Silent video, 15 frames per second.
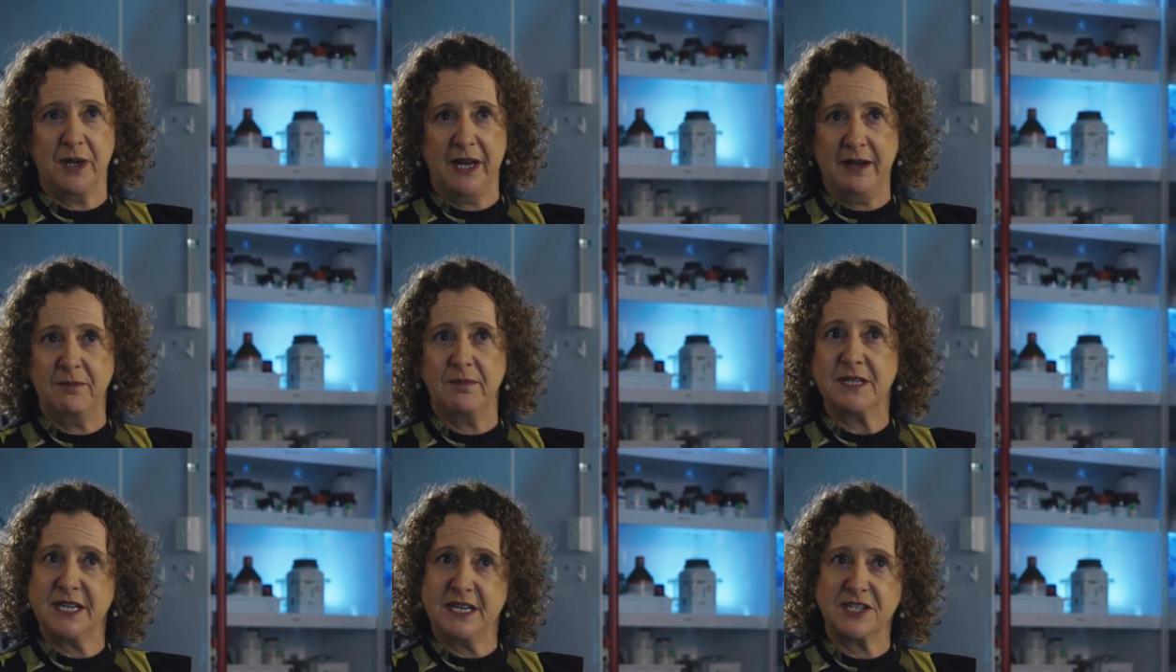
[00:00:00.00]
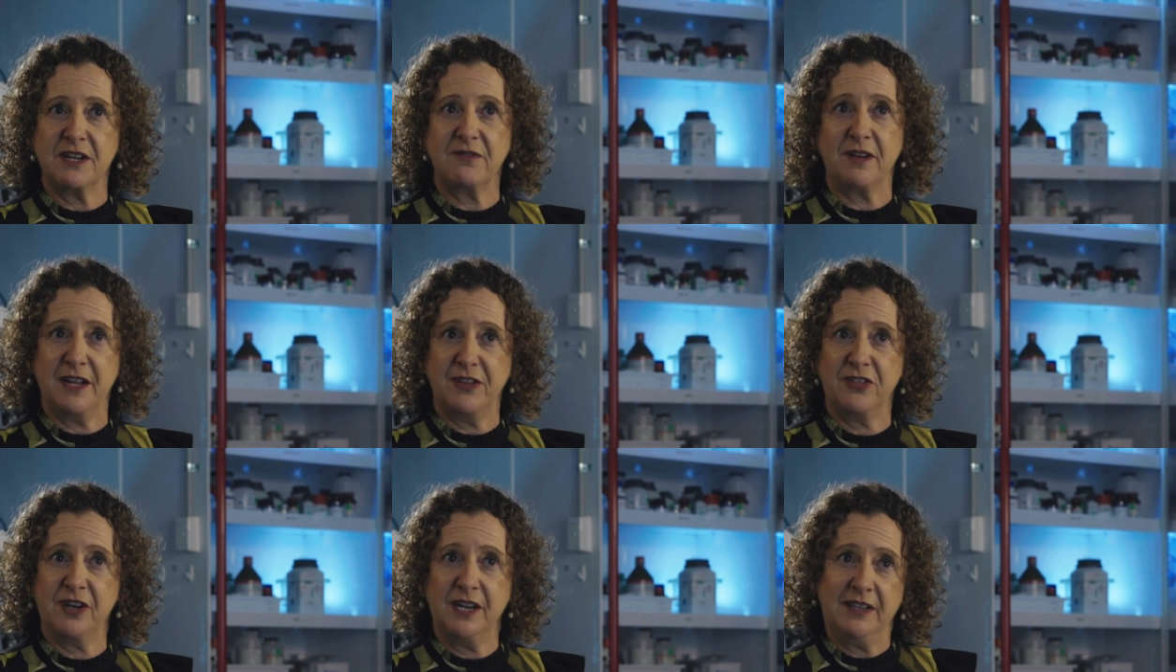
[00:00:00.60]
and potentially
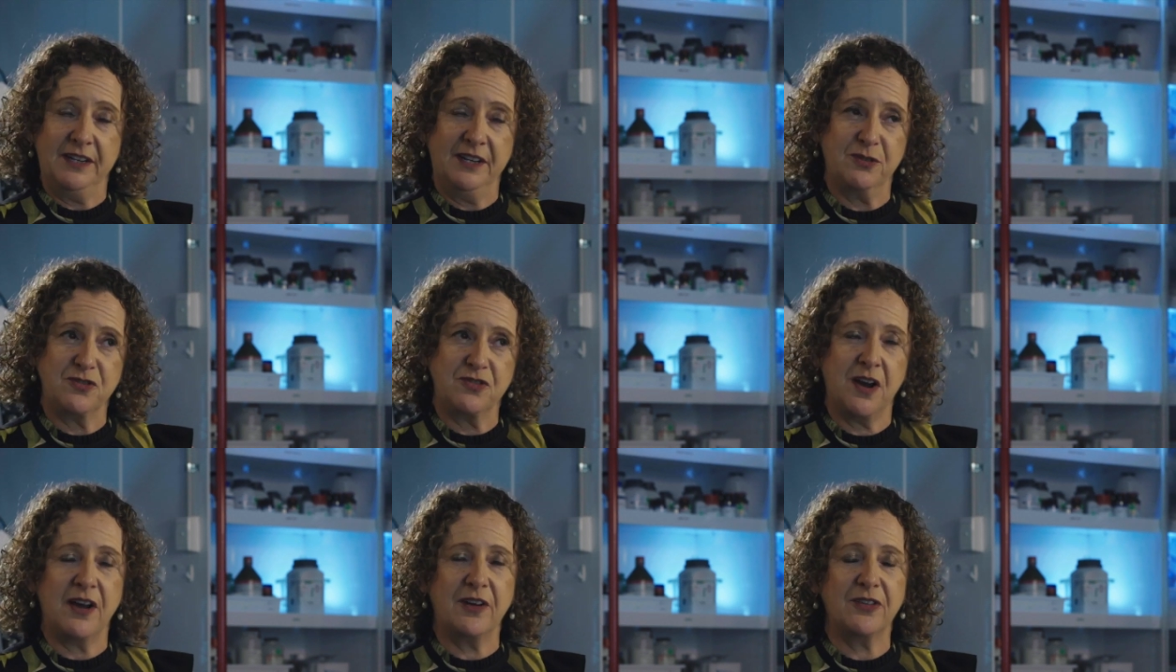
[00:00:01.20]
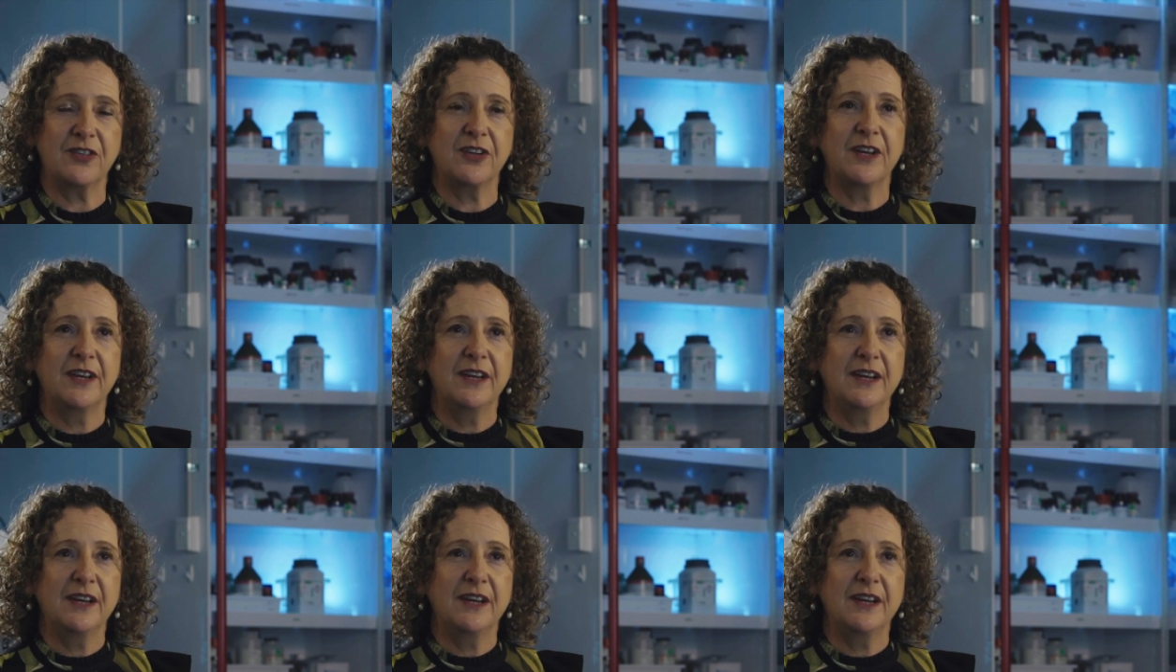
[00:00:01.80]
phase 3 clinical trials.